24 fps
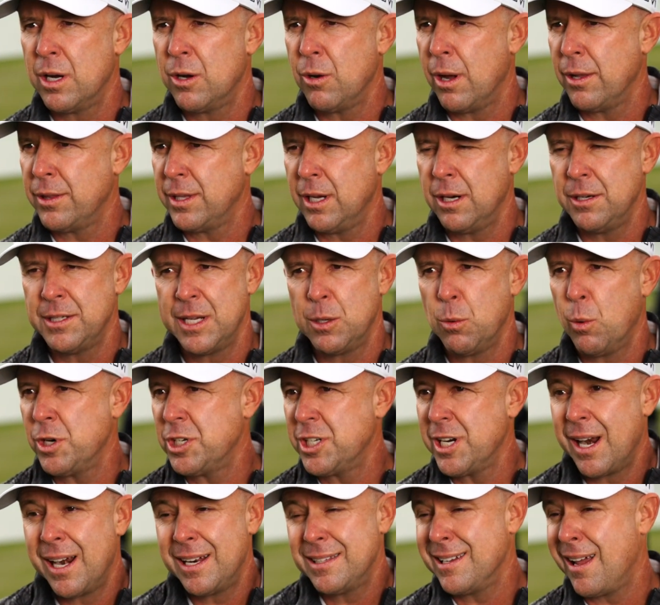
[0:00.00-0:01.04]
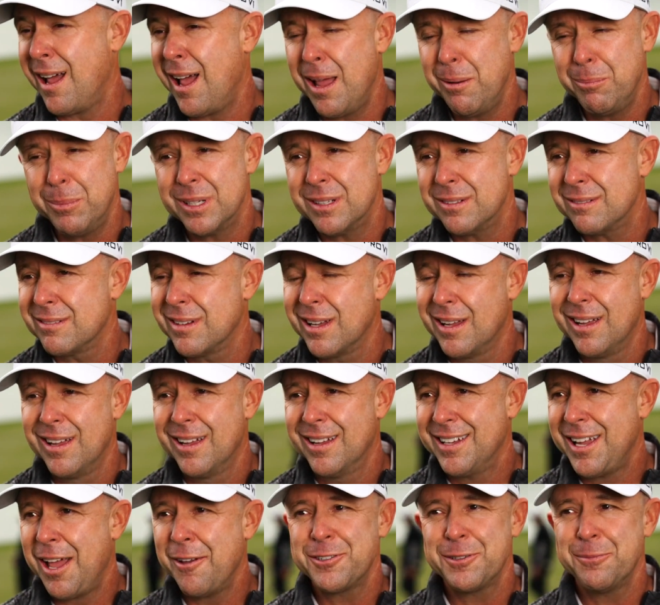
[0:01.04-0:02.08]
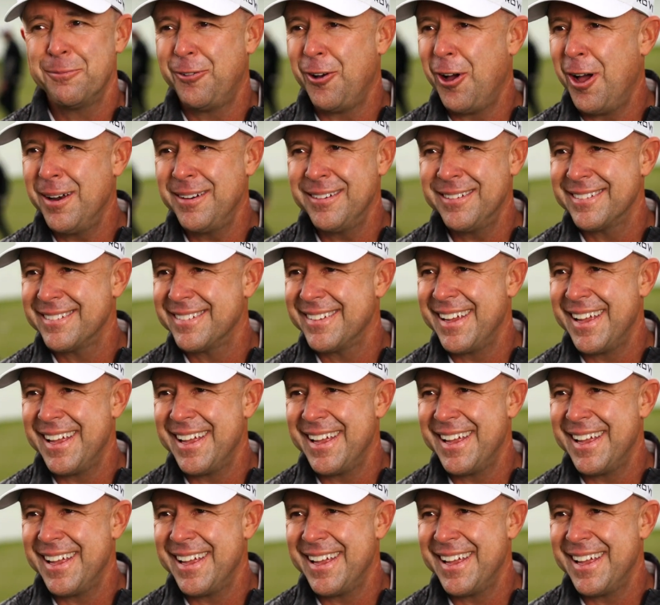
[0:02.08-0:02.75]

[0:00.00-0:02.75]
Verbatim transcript: go out there and take one shot at a time and have some fun.